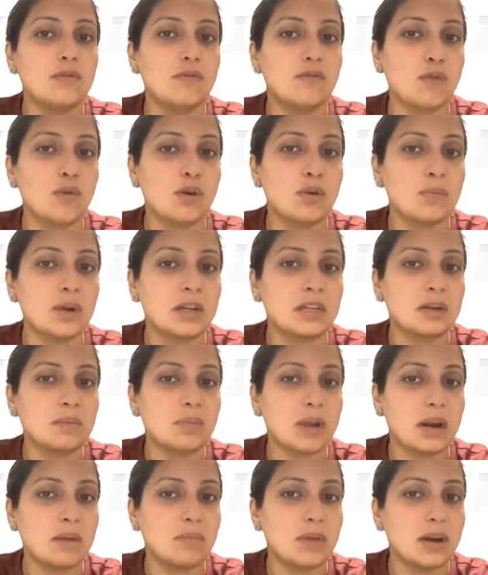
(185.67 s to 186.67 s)
4
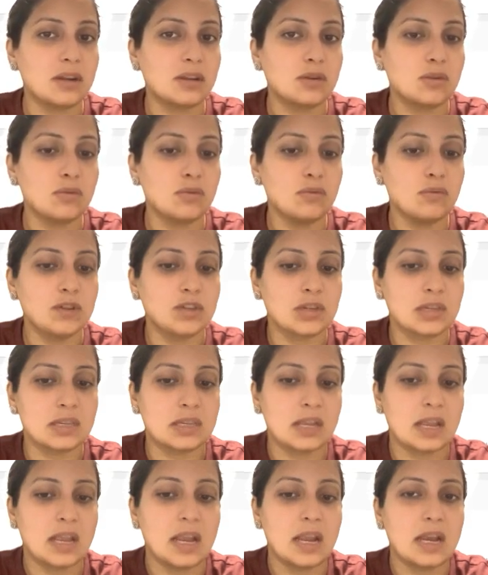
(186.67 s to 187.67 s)
multiplied by 2, which
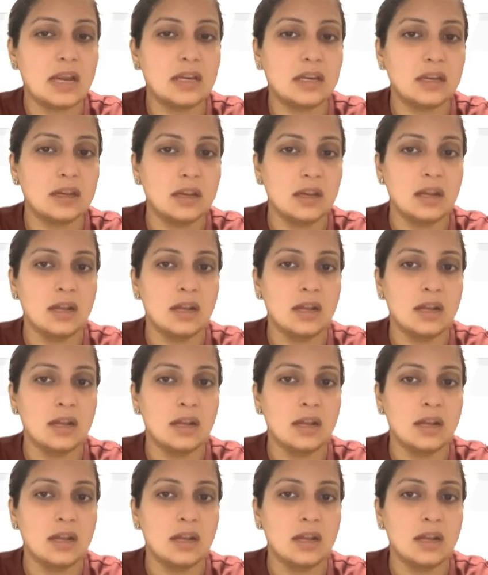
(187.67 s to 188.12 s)
is 8,